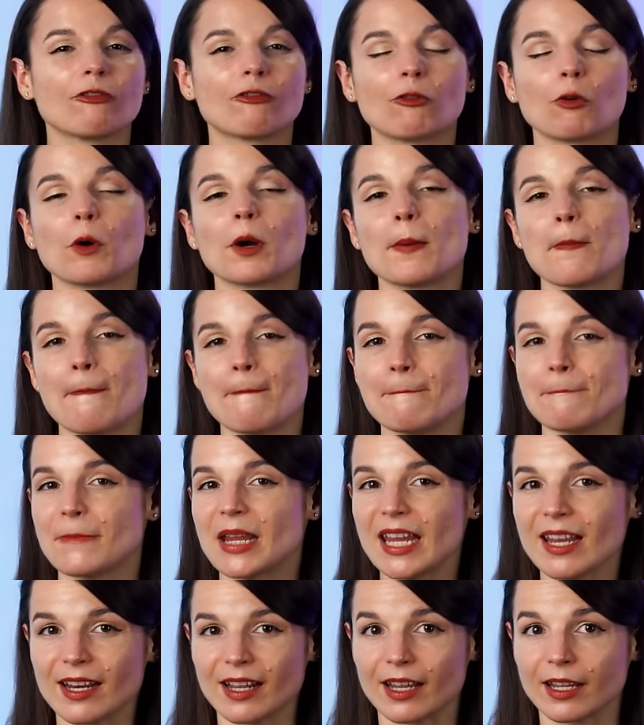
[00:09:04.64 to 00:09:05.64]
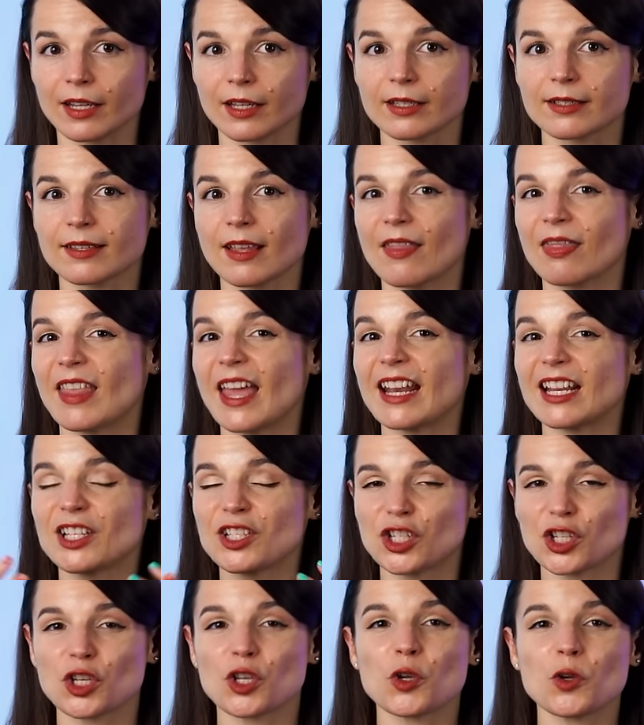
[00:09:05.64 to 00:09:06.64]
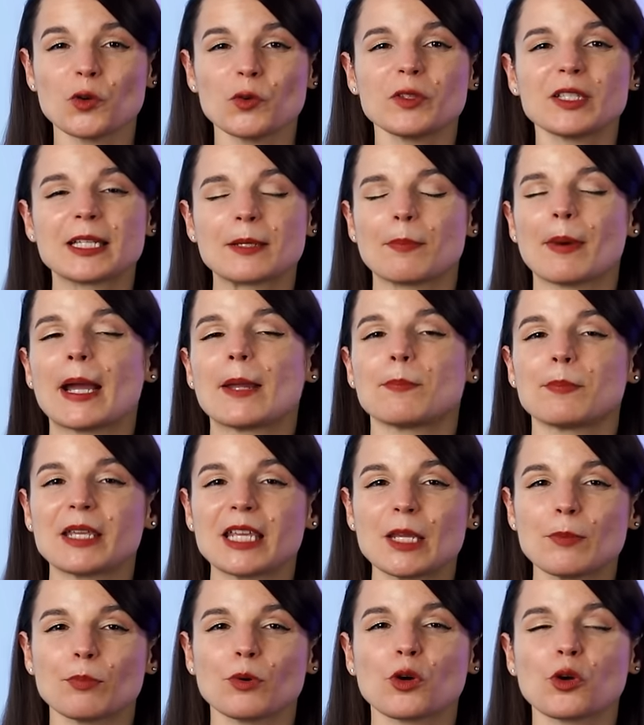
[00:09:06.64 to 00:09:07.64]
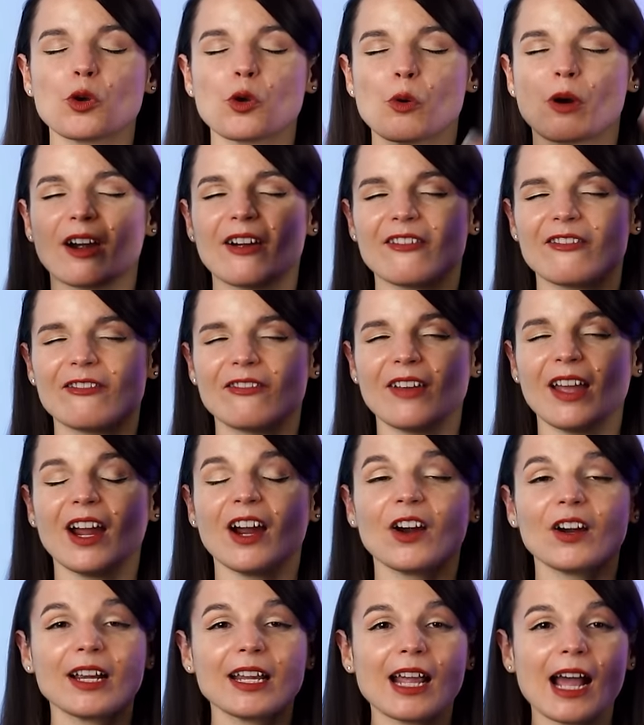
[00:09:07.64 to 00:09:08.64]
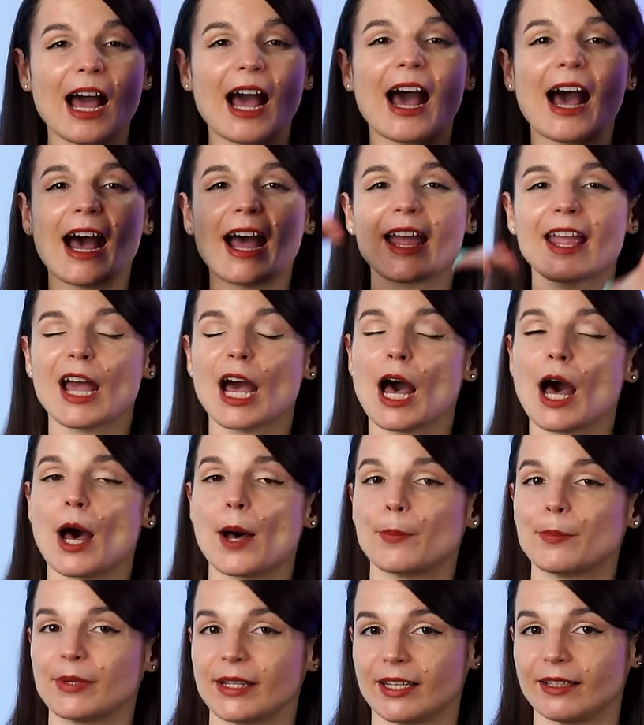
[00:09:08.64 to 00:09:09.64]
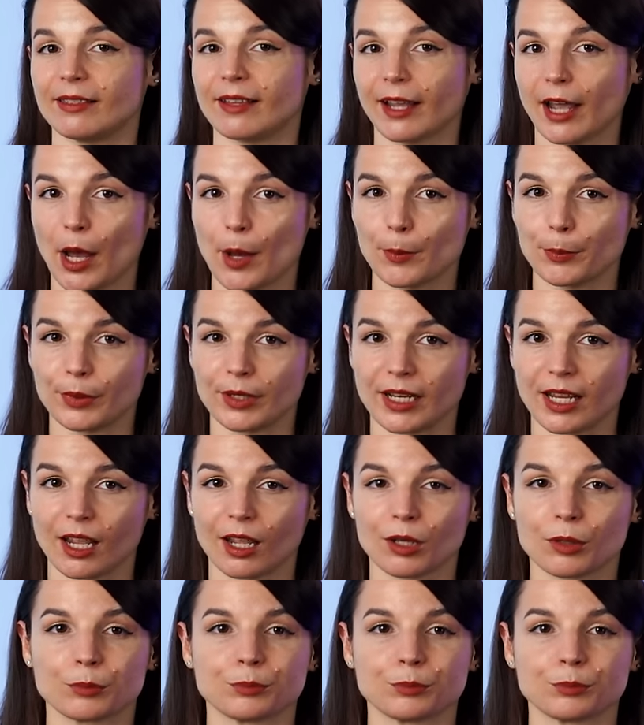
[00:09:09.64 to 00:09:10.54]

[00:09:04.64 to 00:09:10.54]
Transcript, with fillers: for meetings that is used by people who are very high up in the company?